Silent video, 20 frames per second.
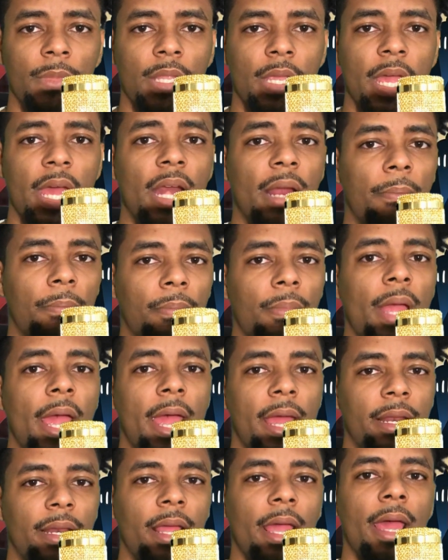
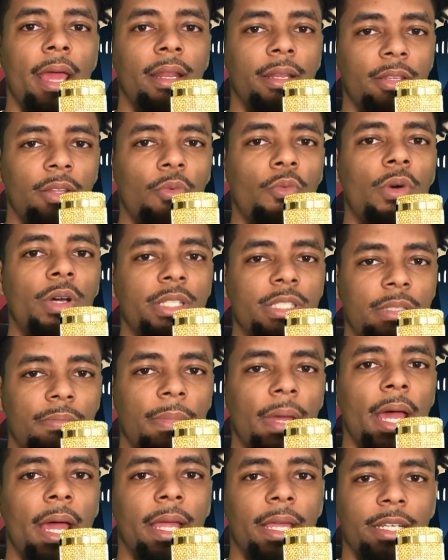And the ones
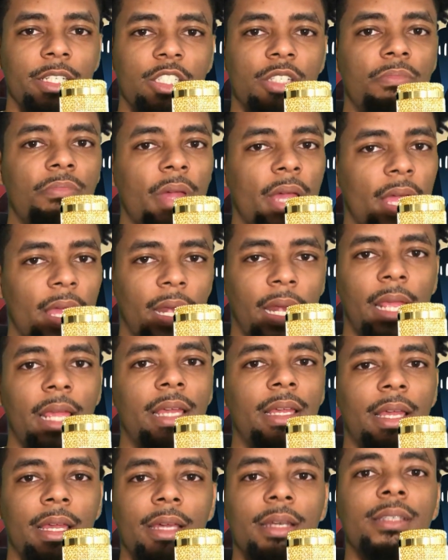back in Japan, he
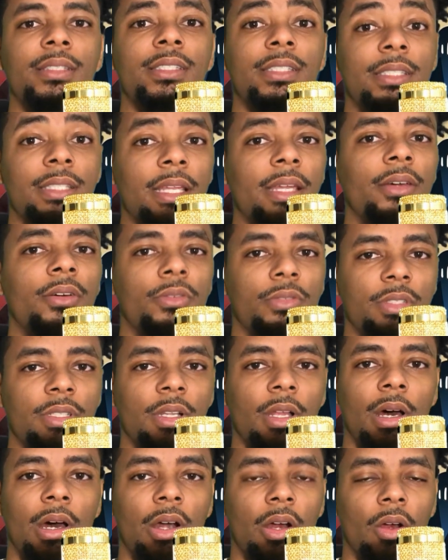could still
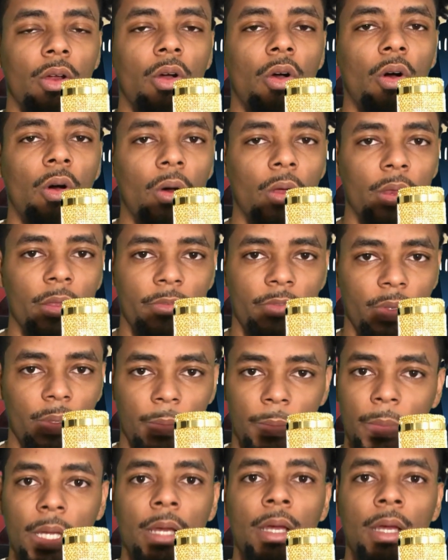slaughter all of them.